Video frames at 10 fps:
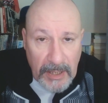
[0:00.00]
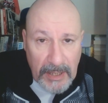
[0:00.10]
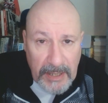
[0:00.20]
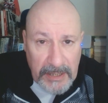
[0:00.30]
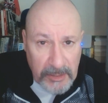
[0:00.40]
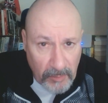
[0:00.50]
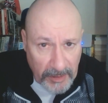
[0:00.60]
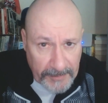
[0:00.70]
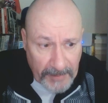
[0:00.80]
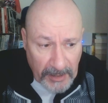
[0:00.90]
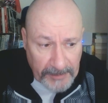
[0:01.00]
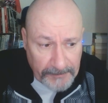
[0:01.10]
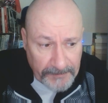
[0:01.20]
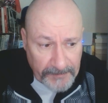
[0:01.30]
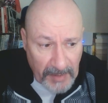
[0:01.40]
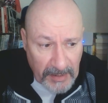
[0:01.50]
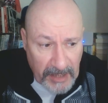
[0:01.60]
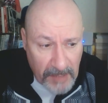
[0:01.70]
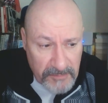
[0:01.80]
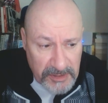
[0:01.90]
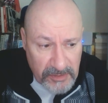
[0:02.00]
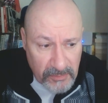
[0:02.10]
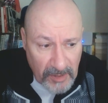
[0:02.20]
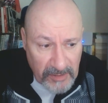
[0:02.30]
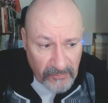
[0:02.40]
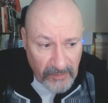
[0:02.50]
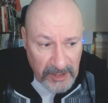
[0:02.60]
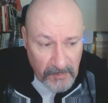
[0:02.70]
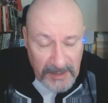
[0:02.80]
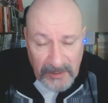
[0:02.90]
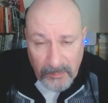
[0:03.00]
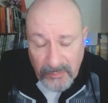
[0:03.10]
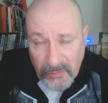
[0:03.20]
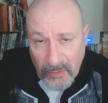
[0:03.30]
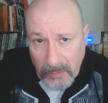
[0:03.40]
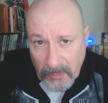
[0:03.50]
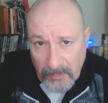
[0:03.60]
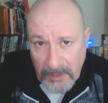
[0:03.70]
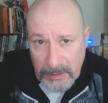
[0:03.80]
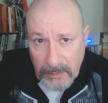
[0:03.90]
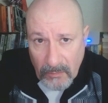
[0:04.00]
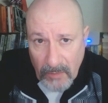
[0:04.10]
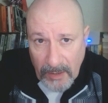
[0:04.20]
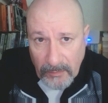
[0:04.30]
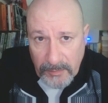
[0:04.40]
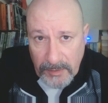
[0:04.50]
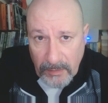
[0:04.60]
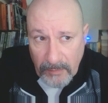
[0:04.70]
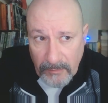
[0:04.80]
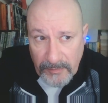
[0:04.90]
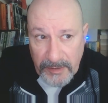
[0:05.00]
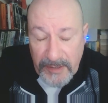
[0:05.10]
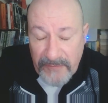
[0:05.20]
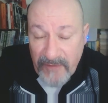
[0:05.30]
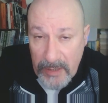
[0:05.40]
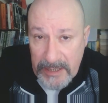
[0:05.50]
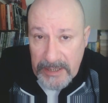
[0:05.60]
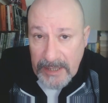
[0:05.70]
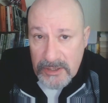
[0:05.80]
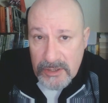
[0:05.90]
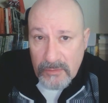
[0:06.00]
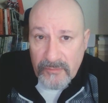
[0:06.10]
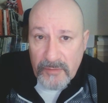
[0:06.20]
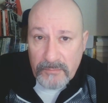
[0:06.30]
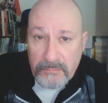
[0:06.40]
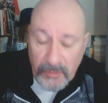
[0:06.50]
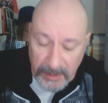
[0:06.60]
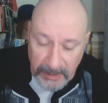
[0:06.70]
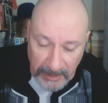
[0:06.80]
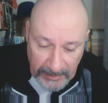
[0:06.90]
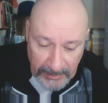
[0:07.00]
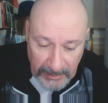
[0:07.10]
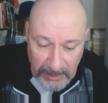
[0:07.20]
Anyway, it comes to a fundamental problem in and around the very nature of the monarchy.